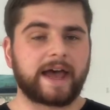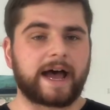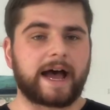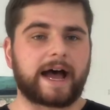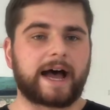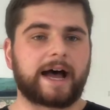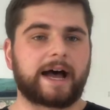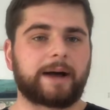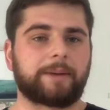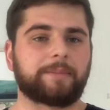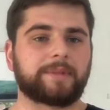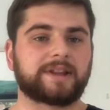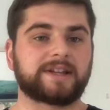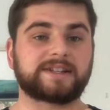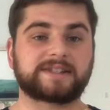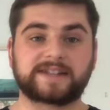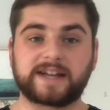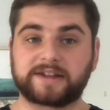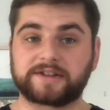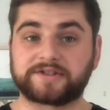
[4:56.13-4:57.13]

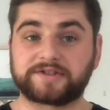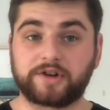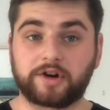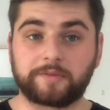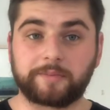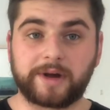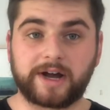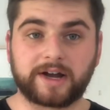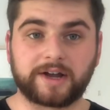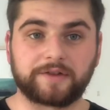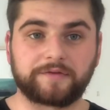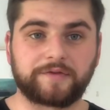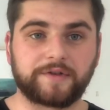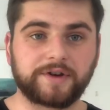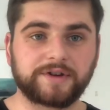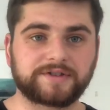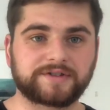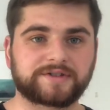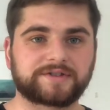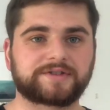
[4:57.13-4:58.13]
let's take the stock market
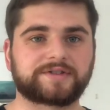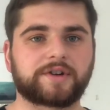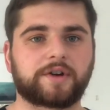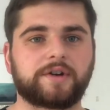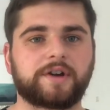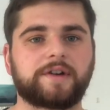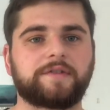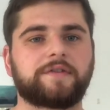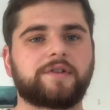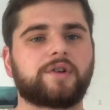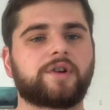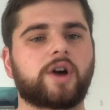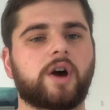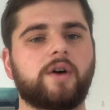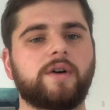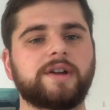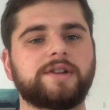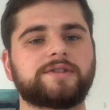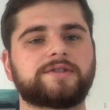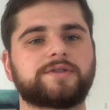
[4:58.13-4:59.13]
first. So if you're
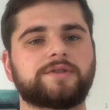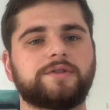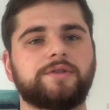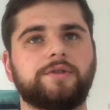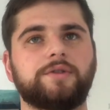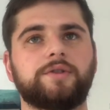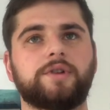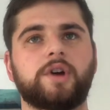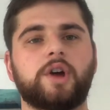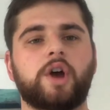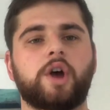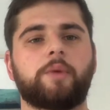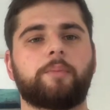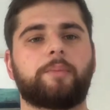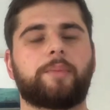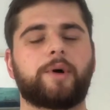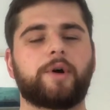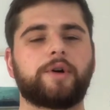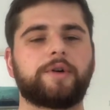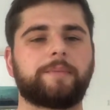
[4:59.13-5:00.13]
going to
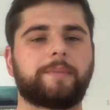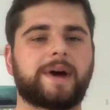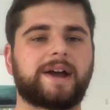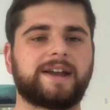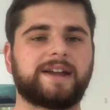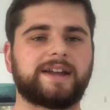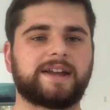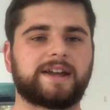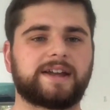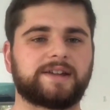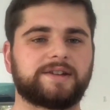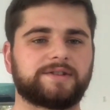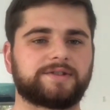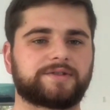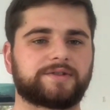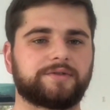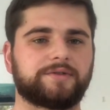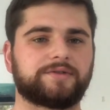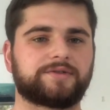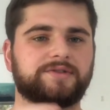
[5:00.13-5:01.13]
put money
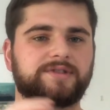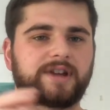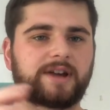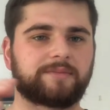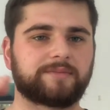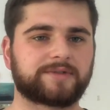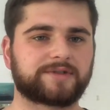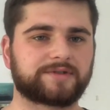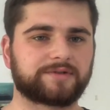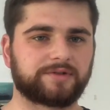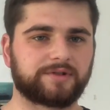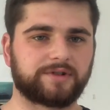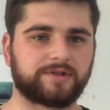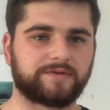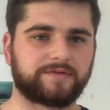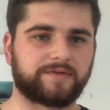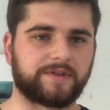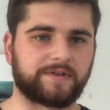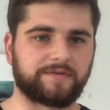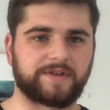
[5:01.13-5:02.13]
into some sort
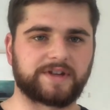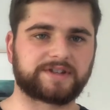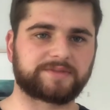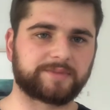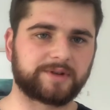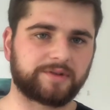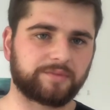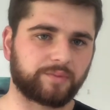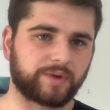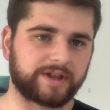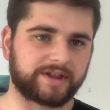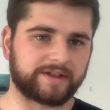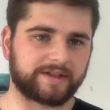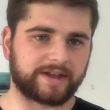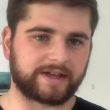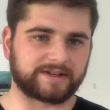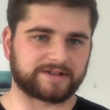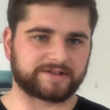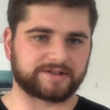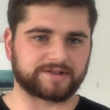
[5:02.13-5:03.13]
of investment, whether
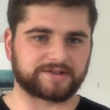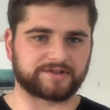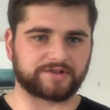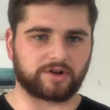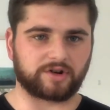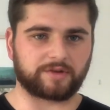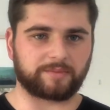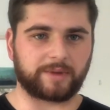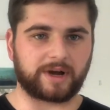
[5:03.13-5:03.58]
that's the stock